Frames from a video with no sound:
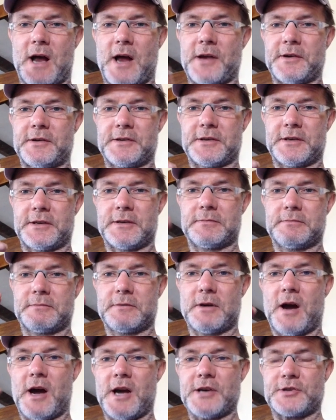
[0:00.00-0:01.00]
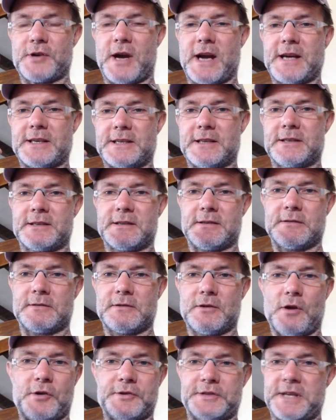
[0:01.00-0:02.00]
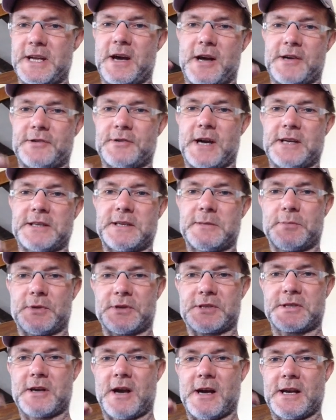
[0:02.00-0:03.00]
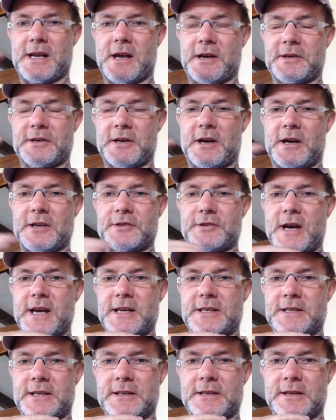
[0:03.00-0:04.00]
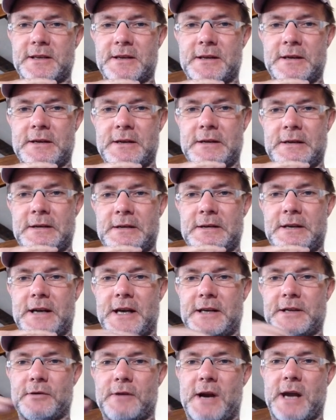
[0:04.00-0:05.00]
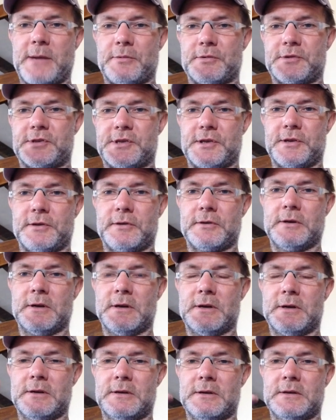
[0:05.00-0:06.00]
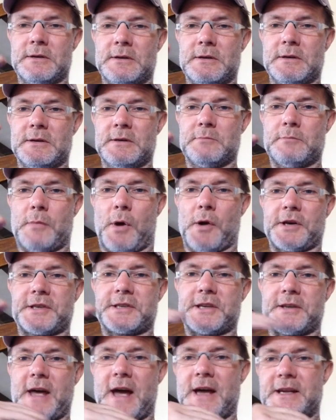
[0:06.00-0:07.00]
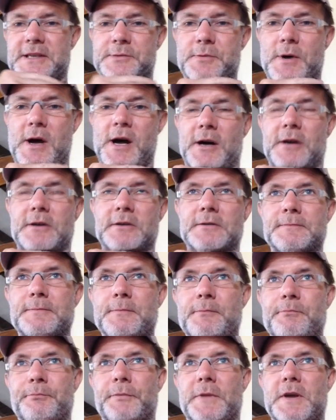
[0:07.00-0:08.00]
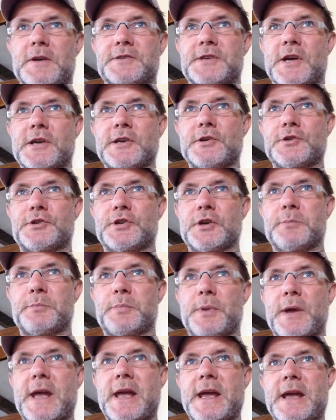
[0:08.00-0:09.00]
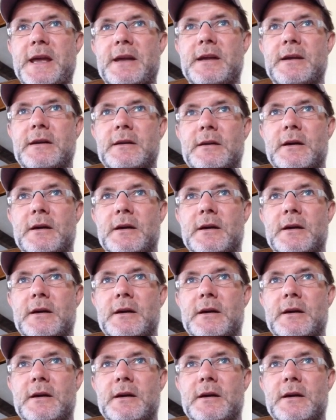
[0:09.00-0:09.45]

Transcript: underhydrated, not dehydrated, but slightly underhydrated. And you're able to monitor that as well. So you should be,